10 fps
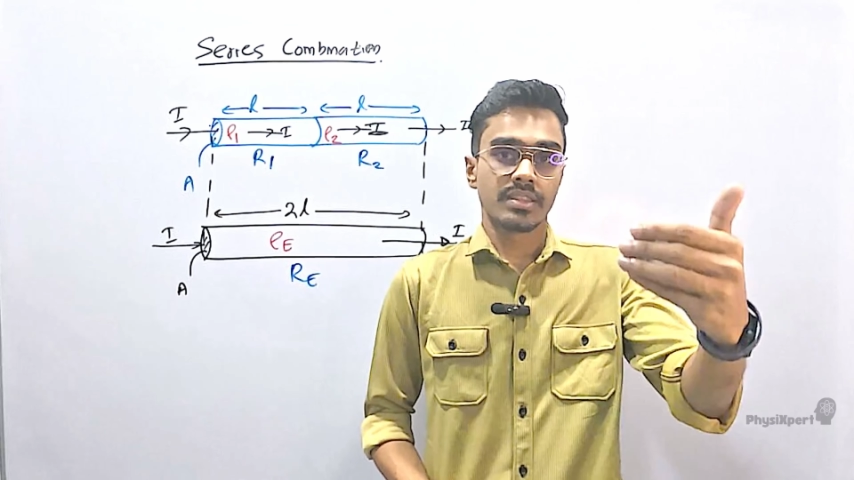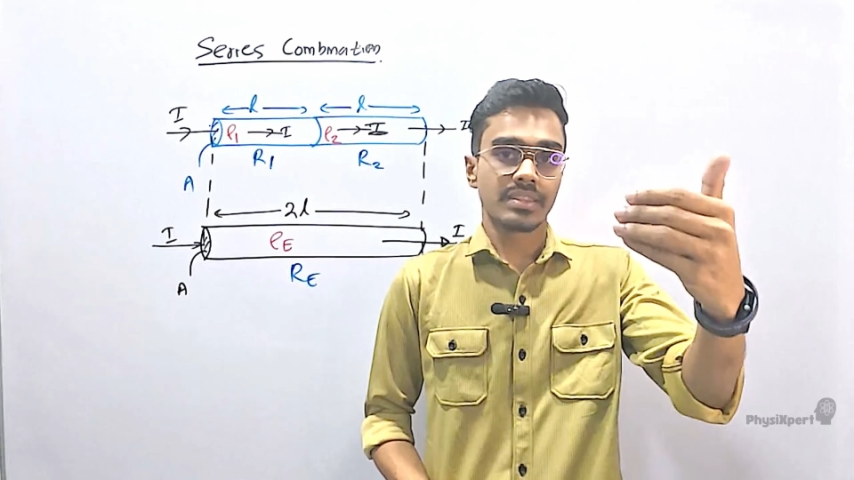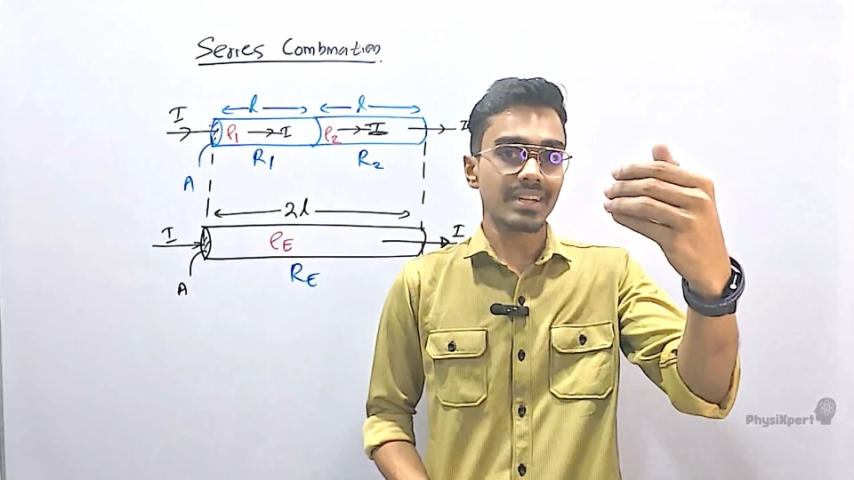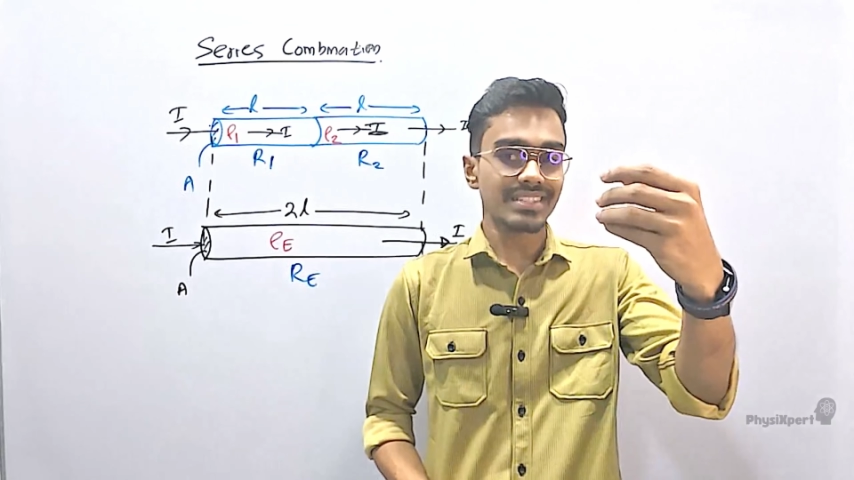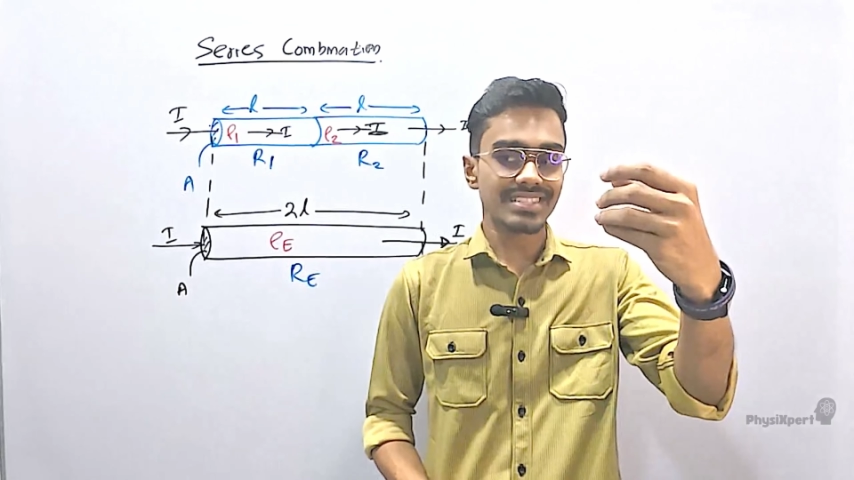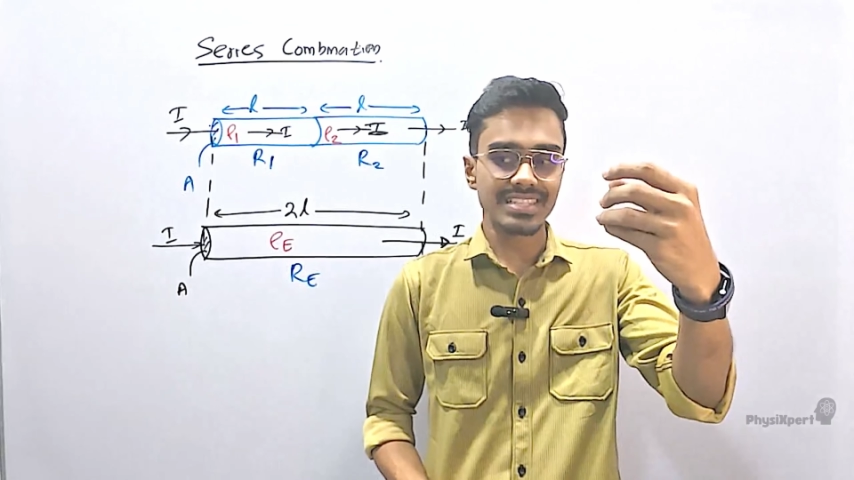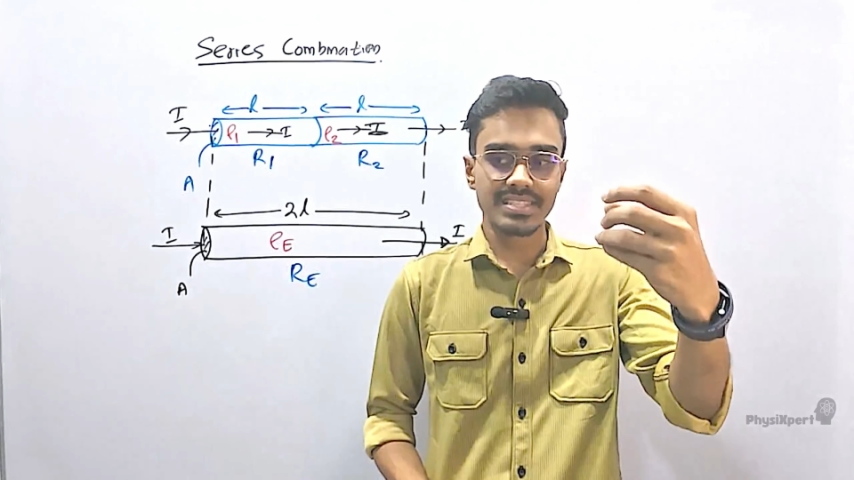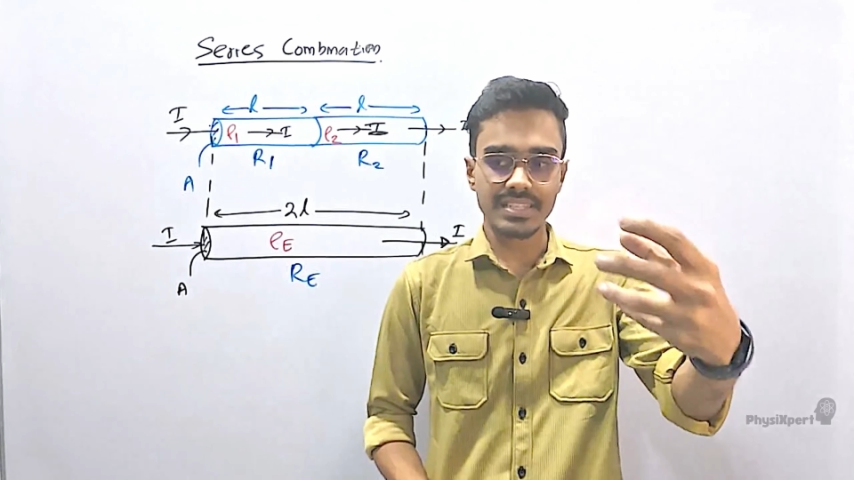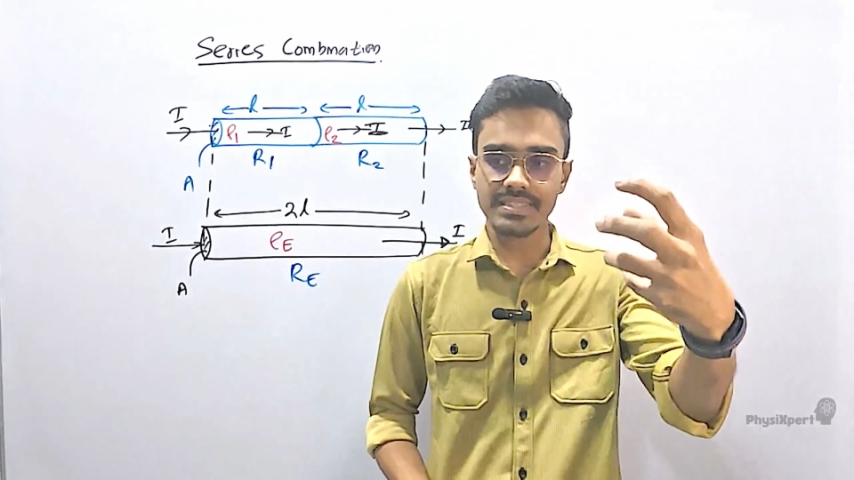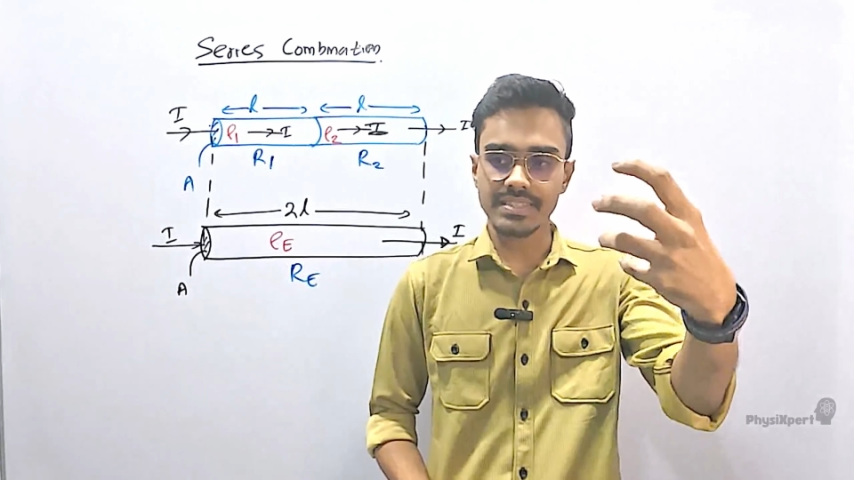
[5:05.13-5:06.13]
the
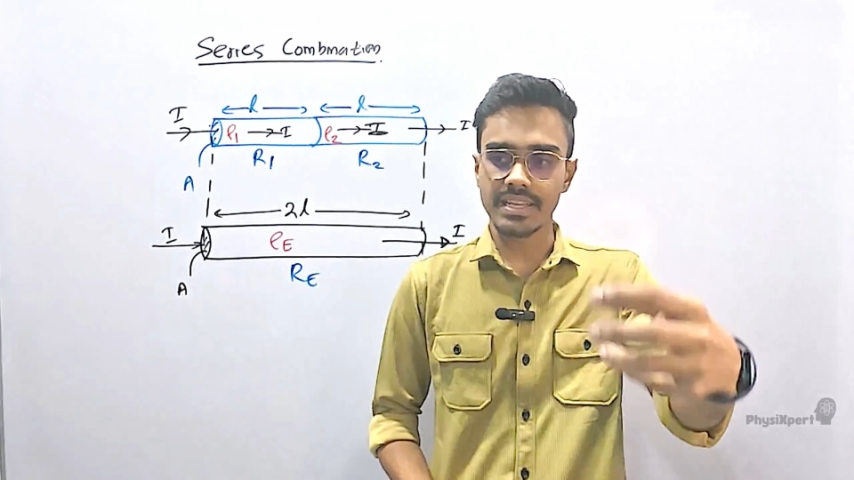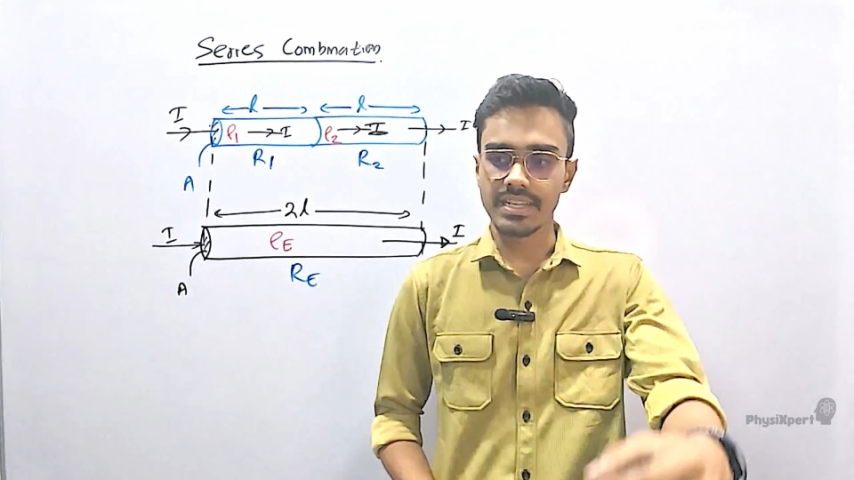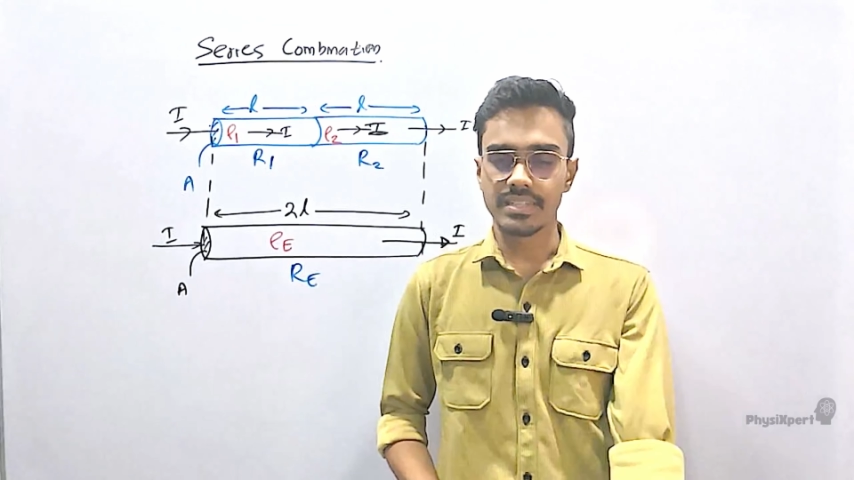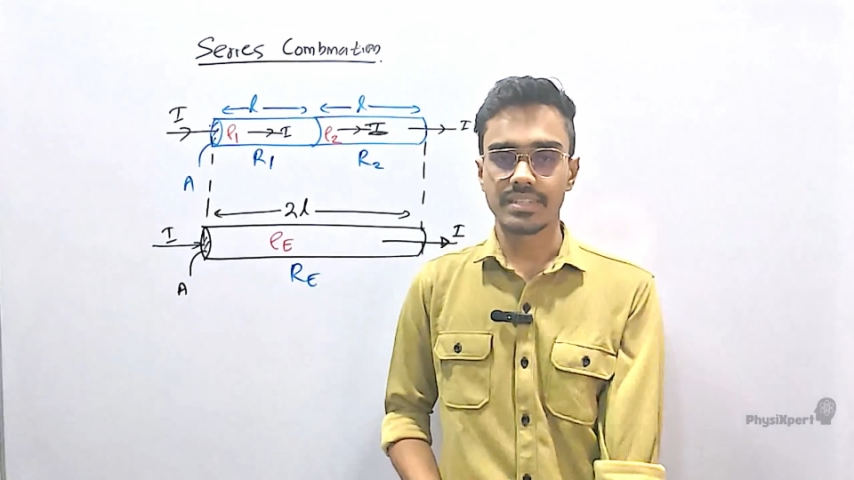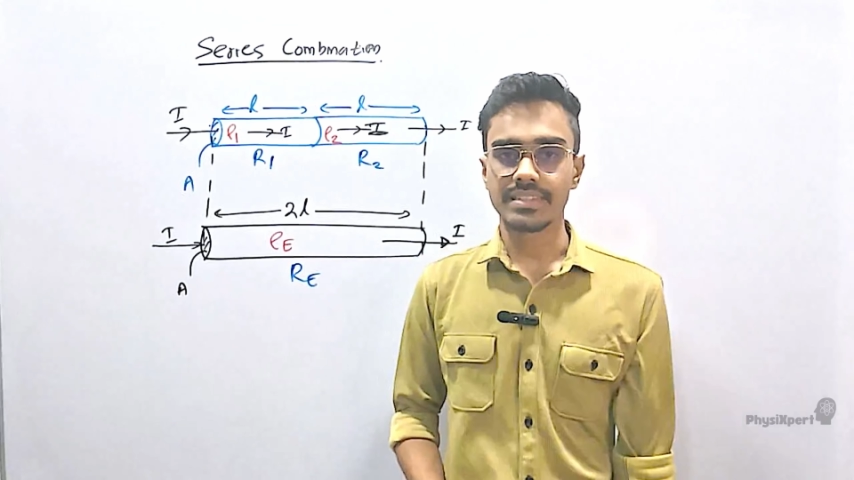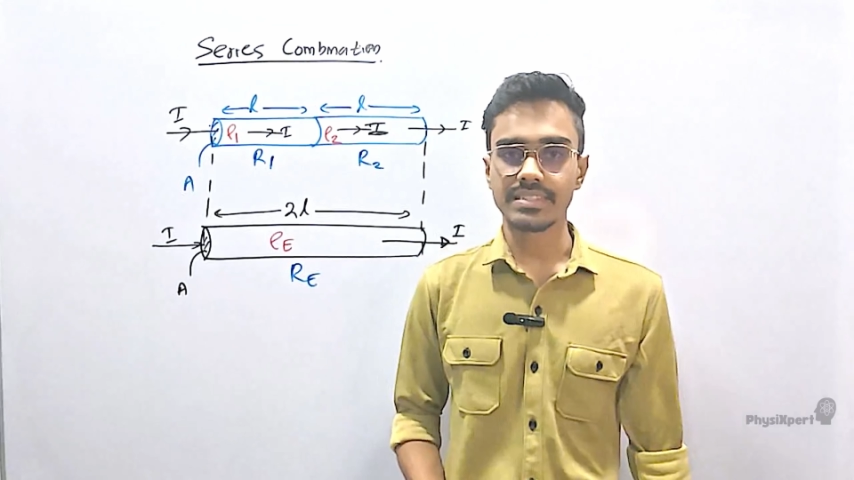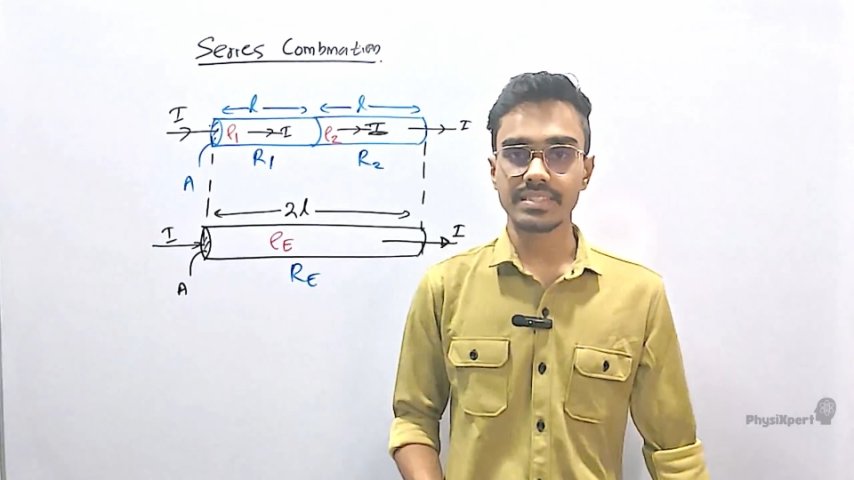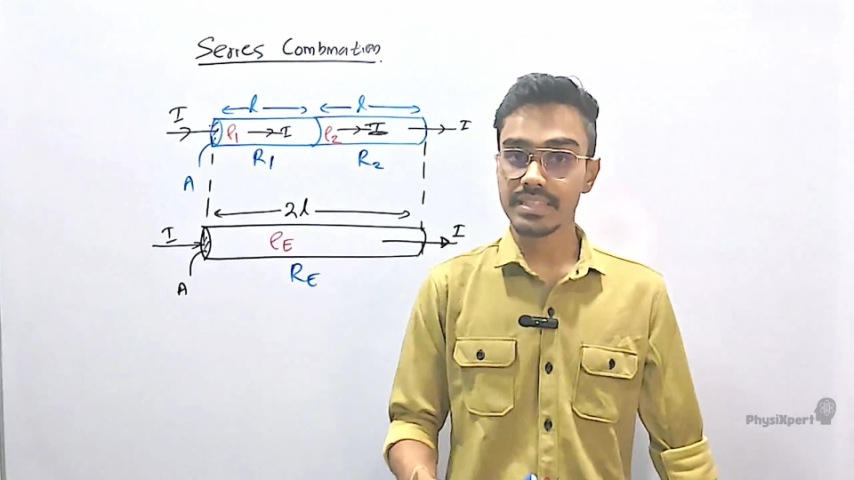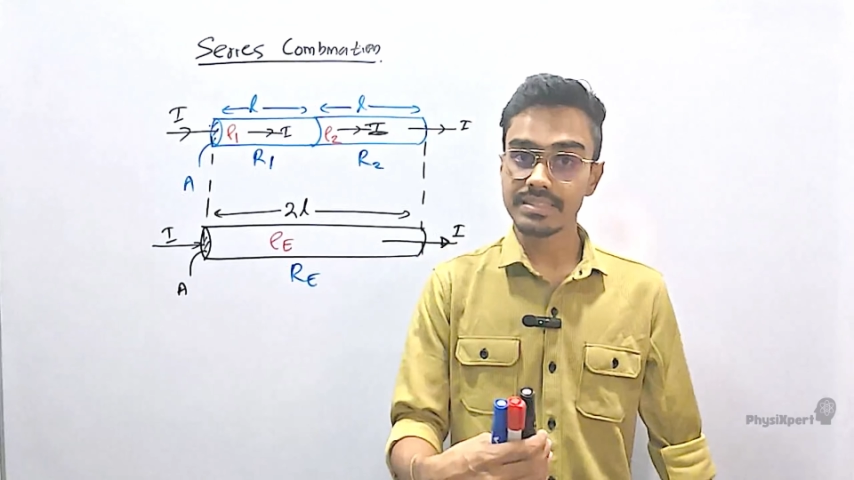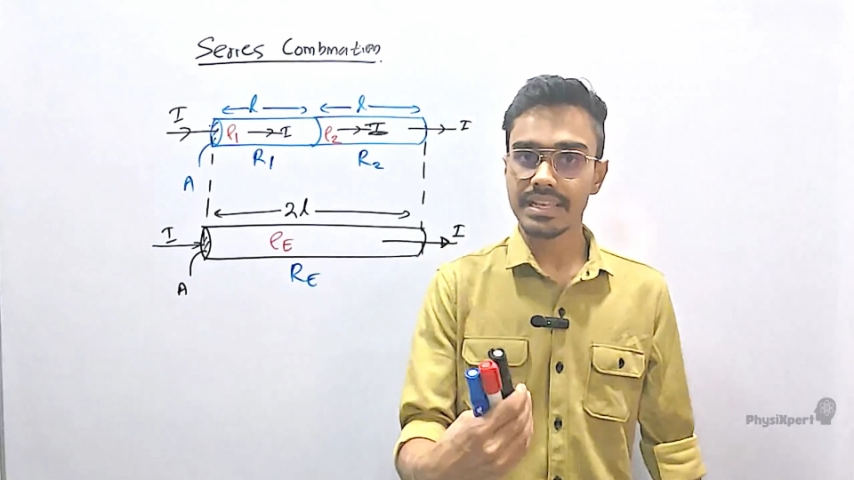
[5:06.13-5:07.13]
resistance here,
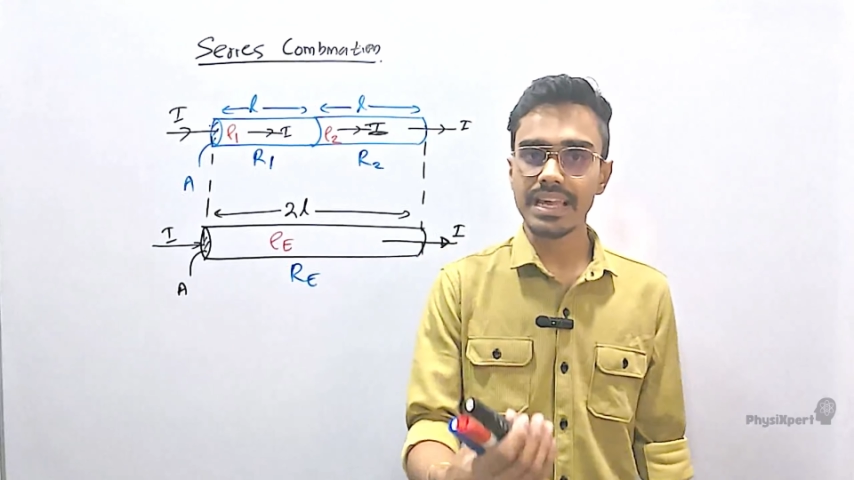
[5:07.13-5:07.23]
resistance